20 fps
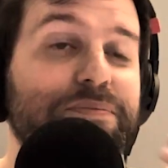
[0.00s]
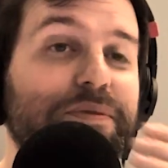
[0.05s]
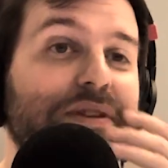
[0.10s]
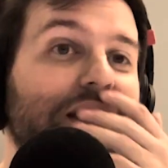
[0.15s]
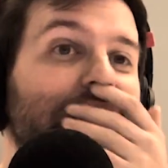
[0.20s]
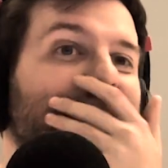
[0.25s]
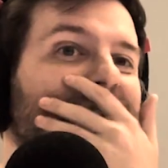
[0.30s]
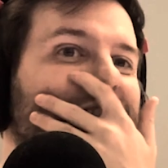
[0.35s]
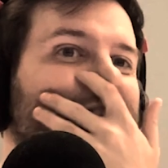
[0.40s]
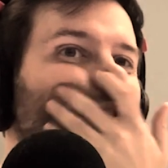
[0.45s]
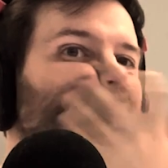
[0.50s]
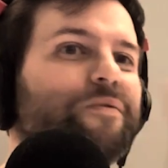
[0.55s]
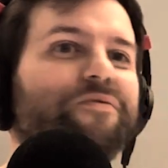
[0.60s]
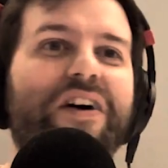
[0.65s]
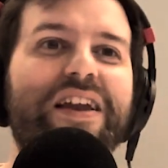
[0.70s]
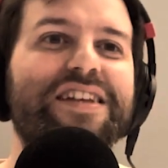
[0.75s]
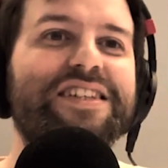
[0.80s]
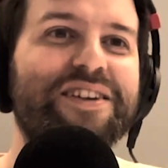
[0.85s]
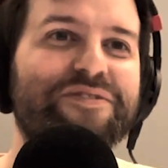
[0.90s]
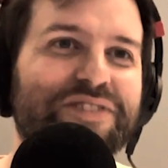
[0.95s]
but they didn't just
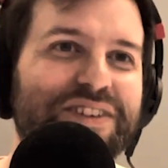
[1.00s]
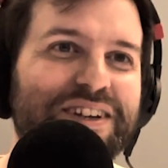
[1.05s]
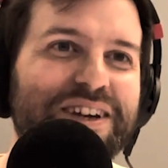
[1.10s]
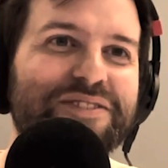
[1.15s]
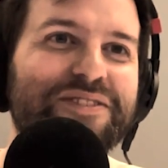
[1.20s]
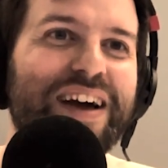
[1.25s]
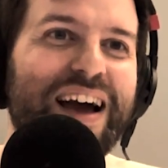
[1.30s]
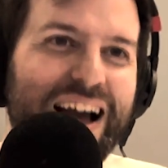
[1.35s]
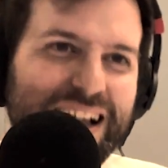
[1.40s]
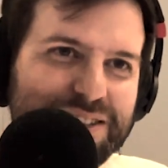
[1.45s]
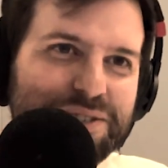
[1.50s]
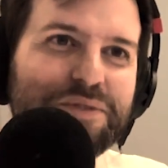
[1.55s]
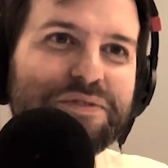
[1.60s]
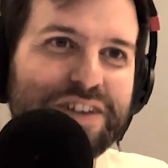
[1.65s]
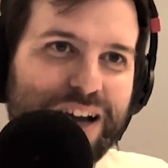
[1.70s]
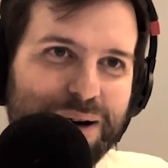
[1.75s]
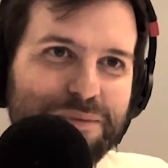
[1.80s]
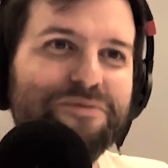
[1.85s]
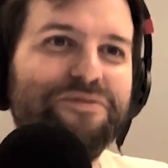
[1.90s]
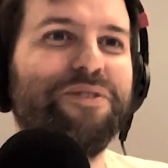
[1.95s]
invent it for no. It had to have
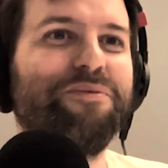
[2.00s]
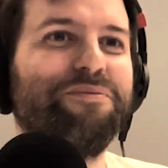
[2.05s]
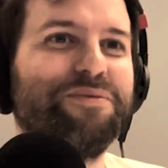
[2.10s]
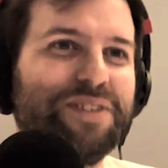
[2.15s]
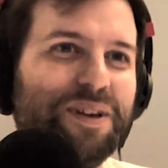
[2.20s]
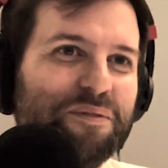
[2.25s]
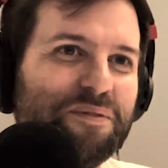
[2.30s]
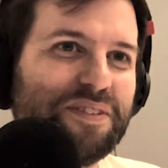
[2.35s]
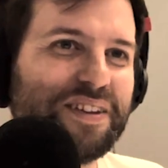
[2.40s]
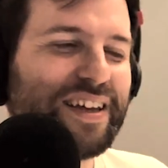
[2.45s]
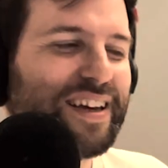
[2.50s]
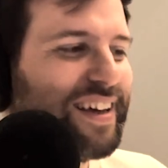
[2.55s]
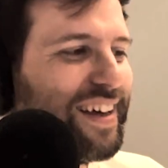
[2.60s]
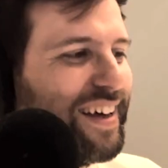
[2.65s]
come from something.